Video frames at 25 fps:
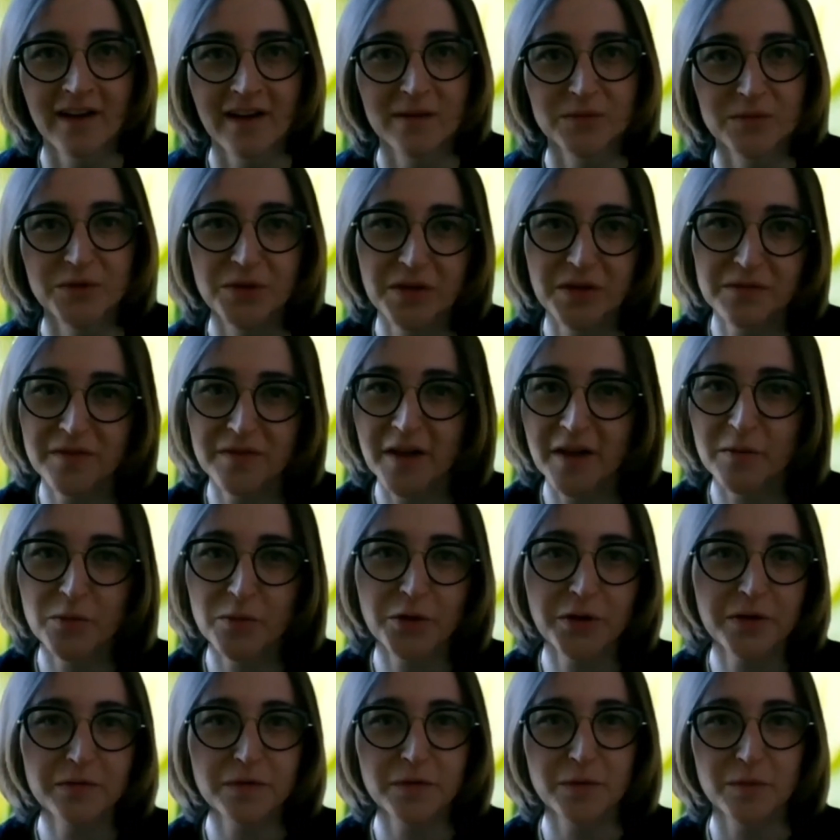You can find
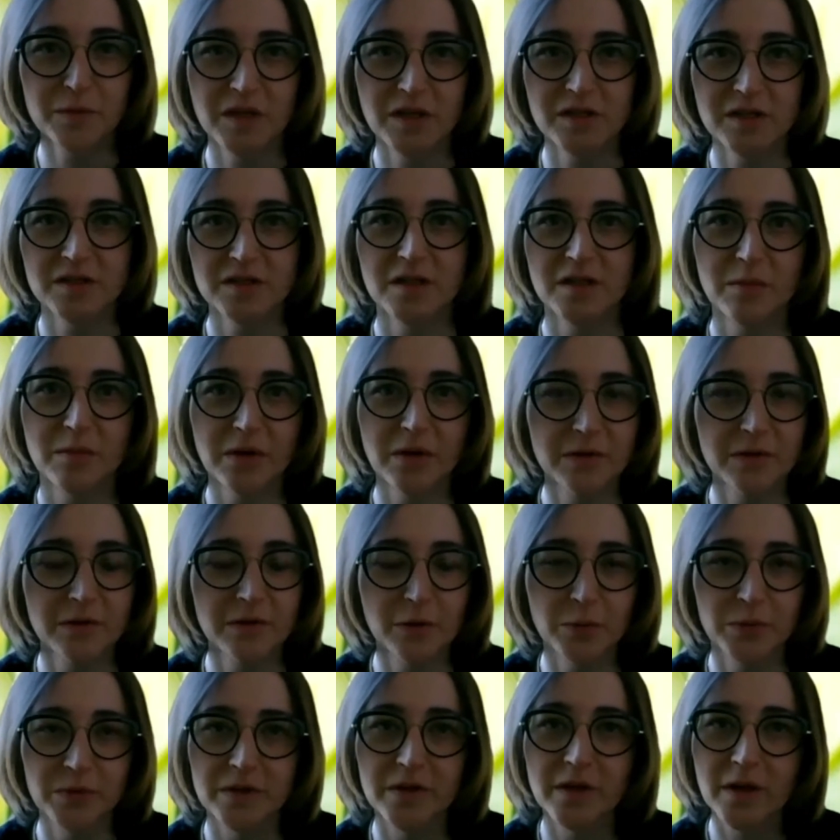more information about
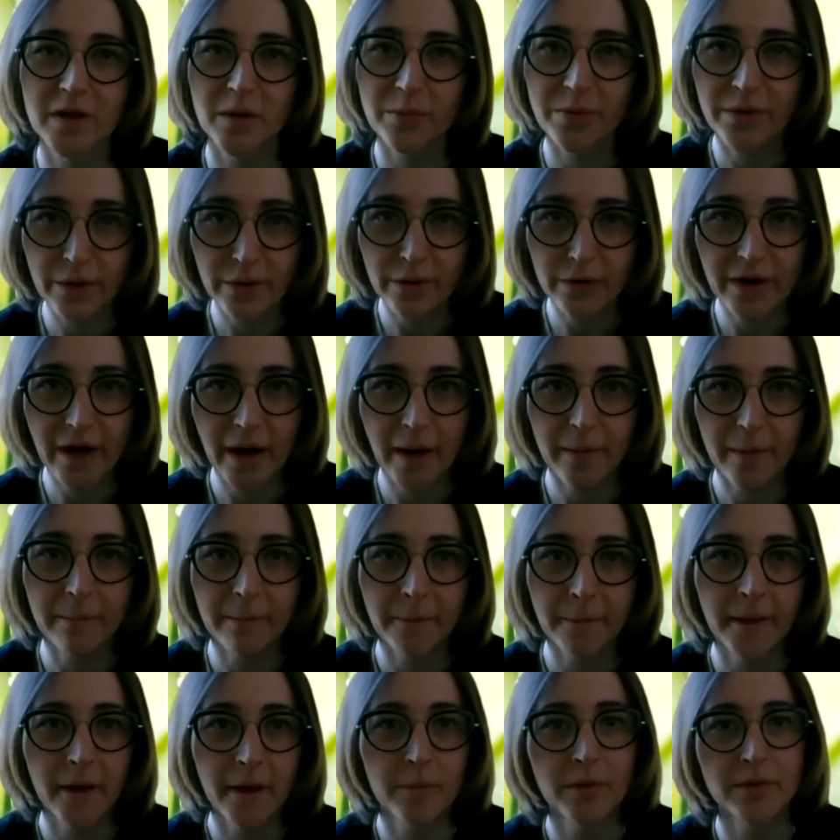the Open Data
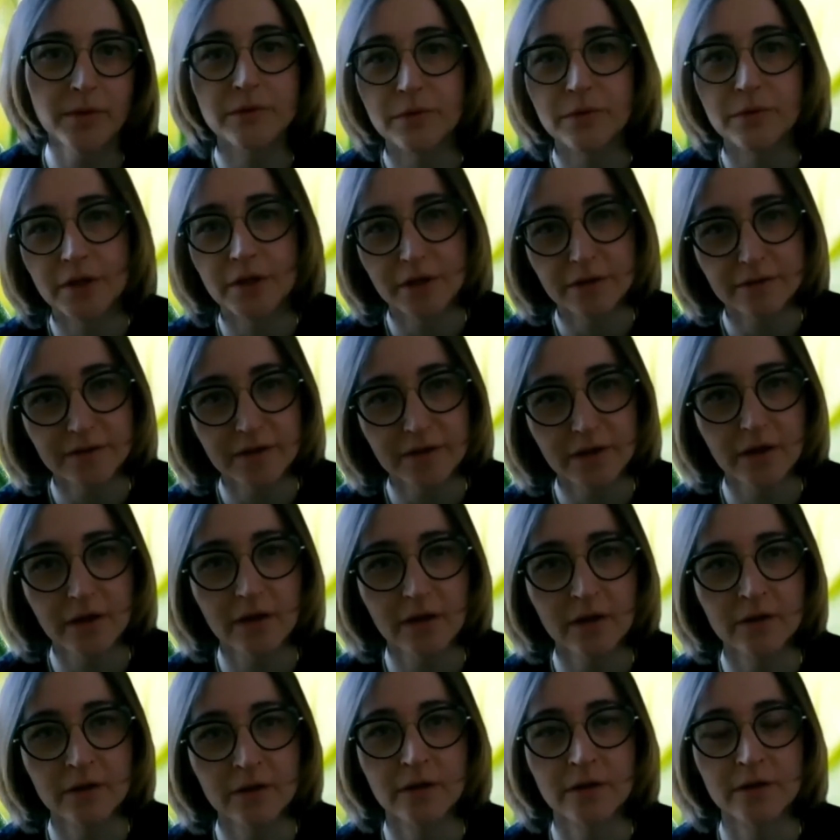program, about the work of
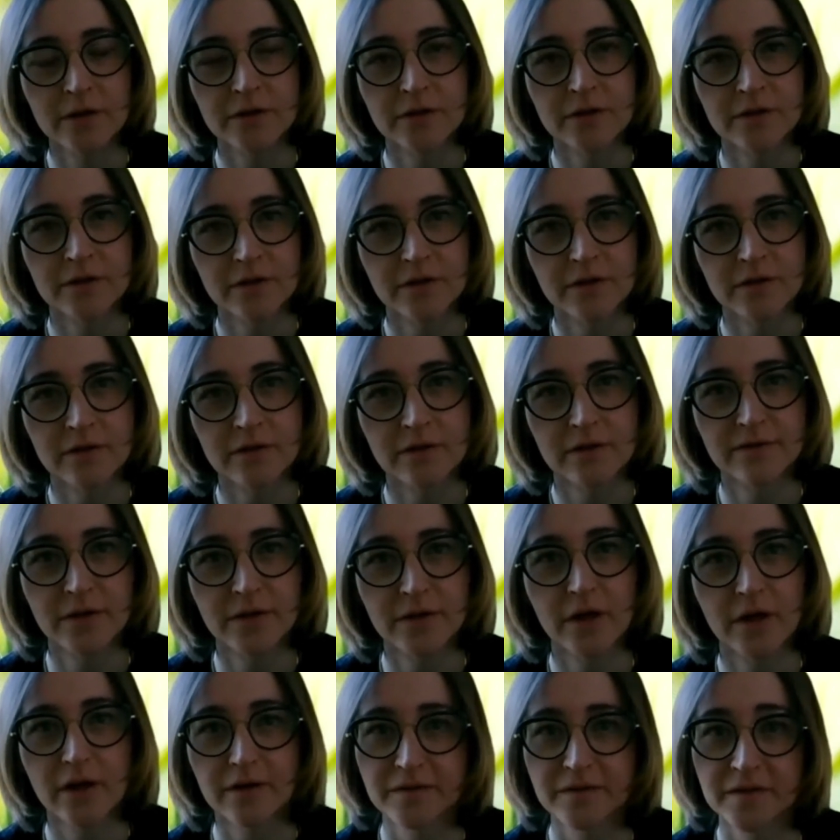
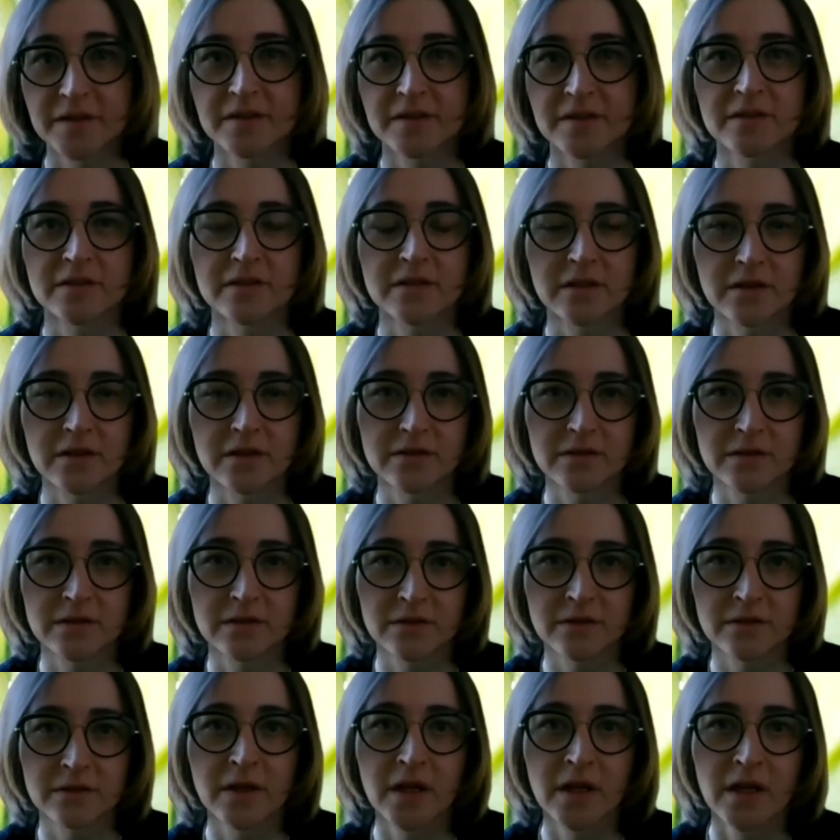our office on
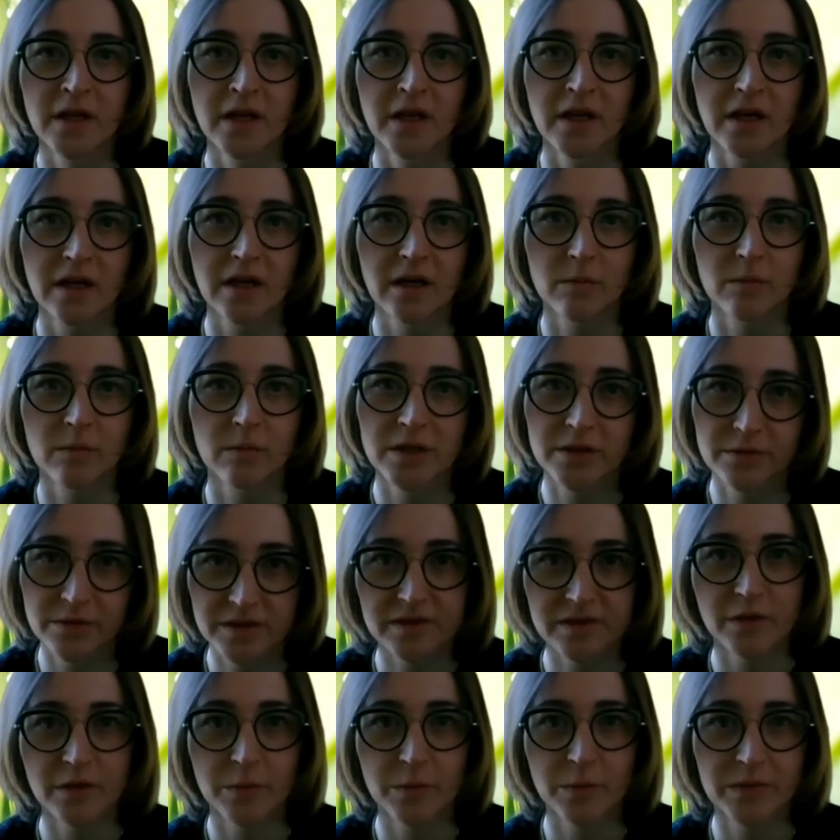the
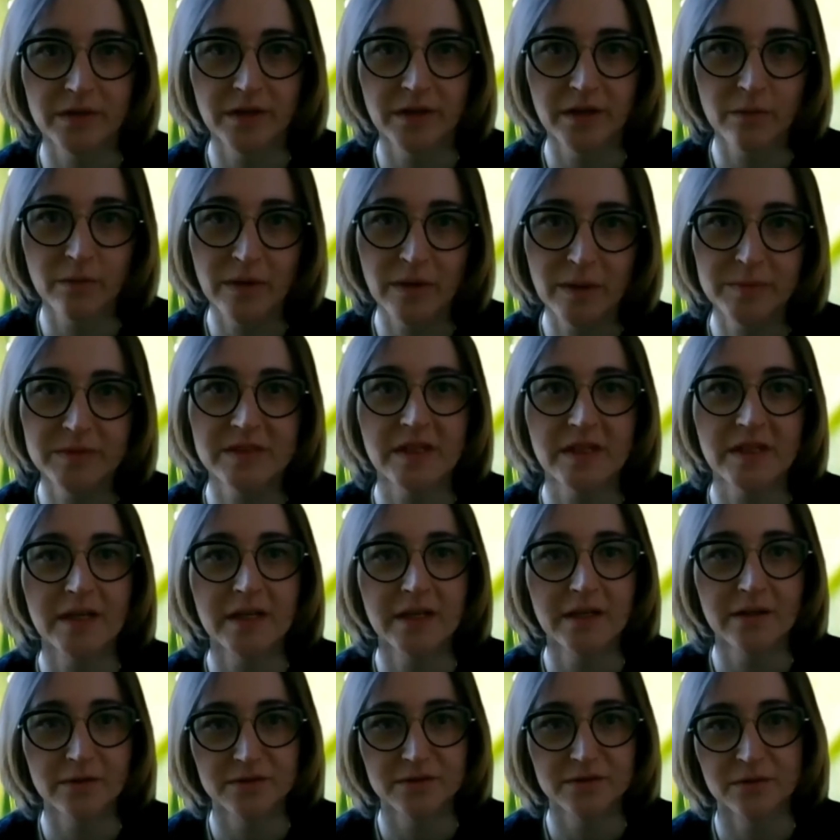NYC Open Data
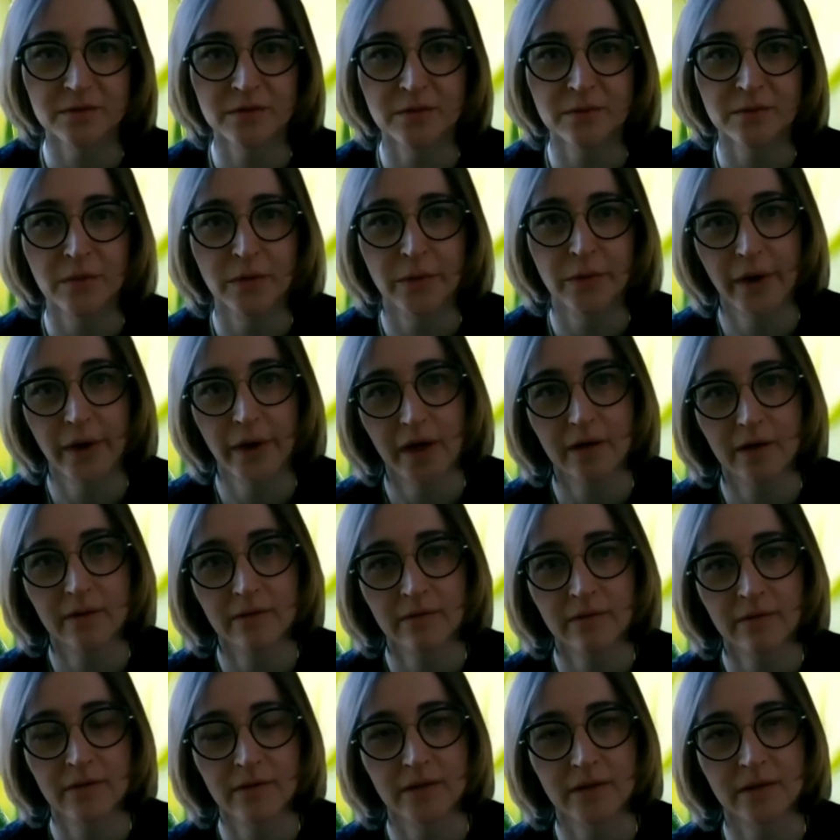website, also the Moda
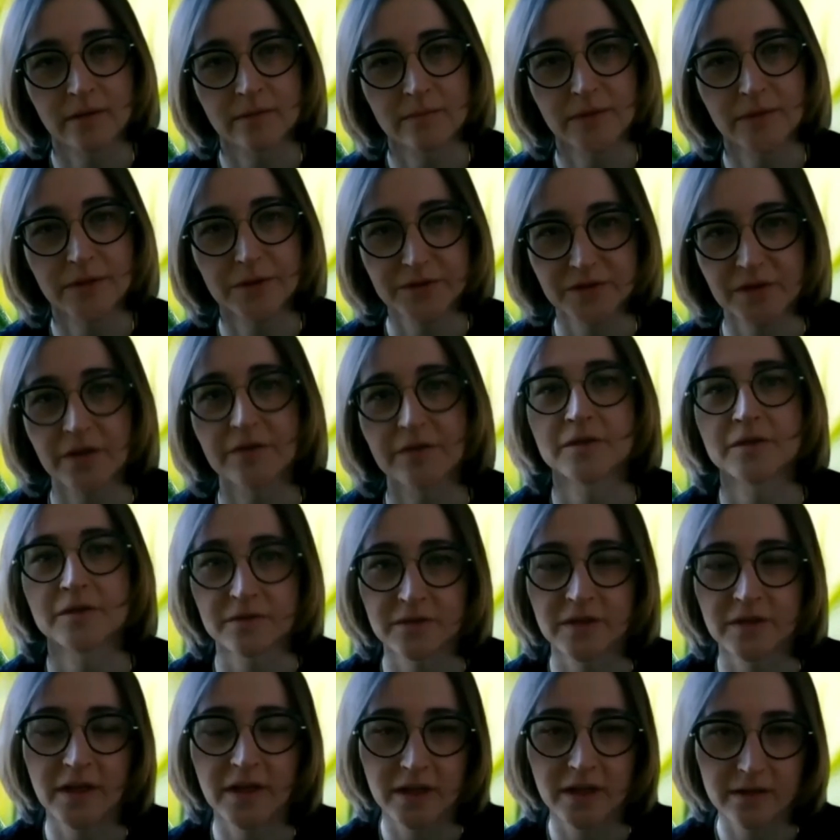Mayor's Office
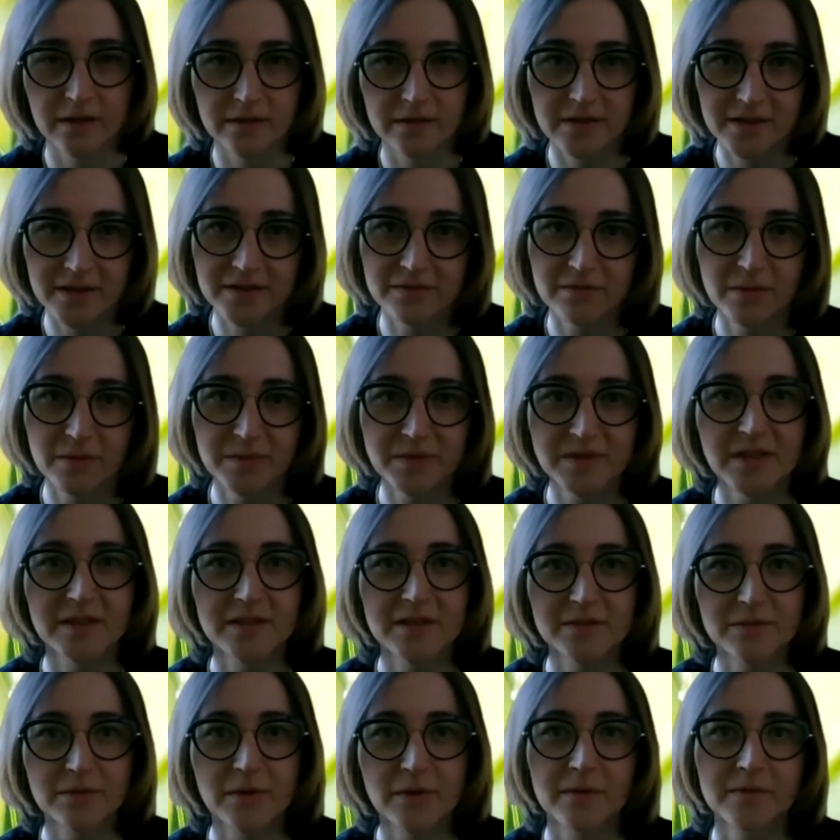of Data Analytics
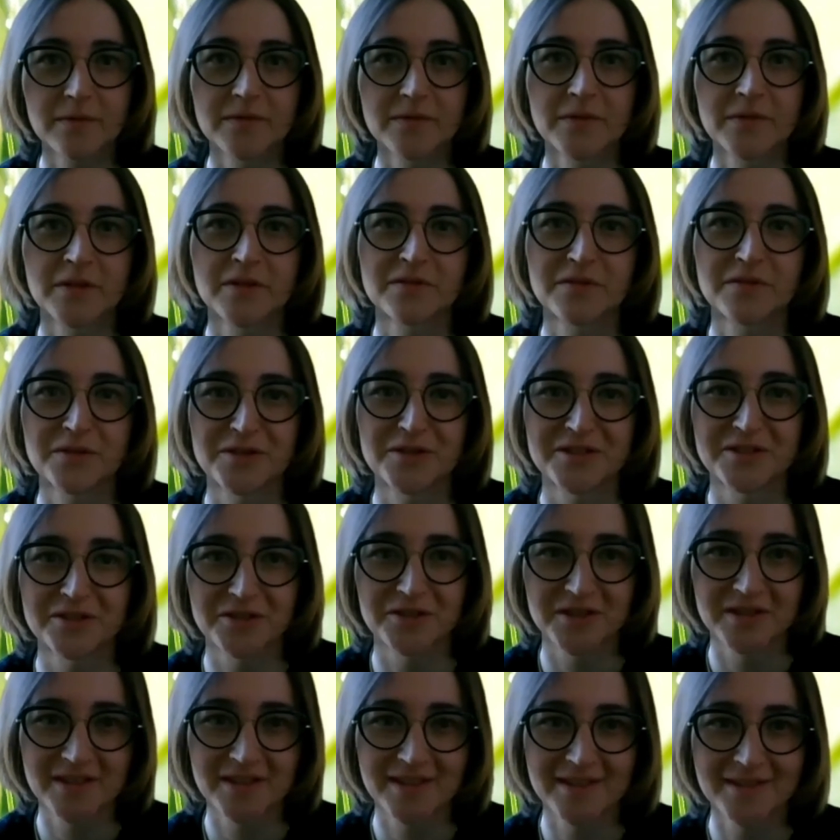website as well, if you're
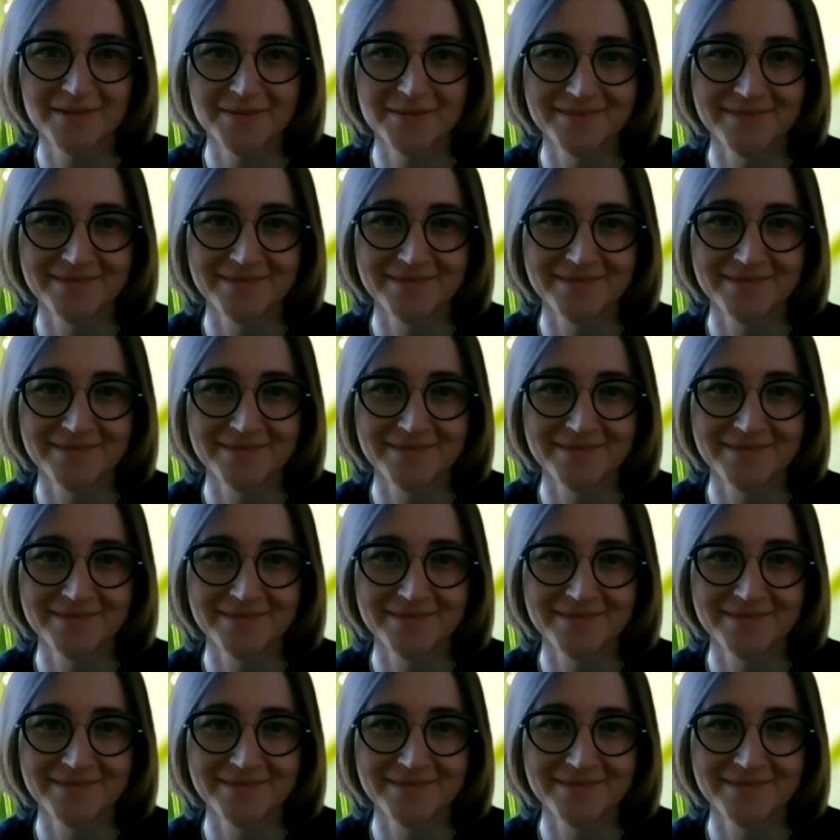interested.